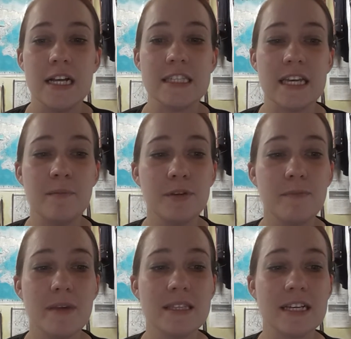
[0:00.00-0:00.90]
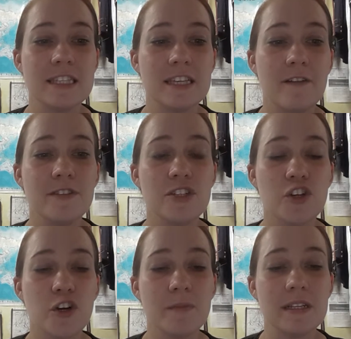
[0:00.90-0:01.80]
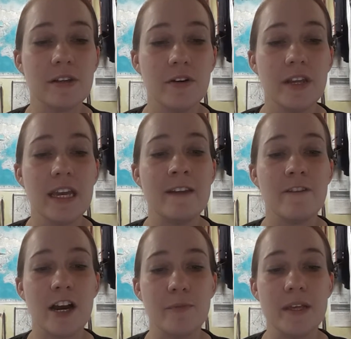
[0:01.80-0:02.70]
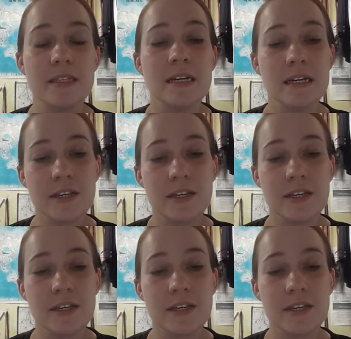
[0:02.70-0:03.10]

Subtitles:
To implement a self-determined learning environment,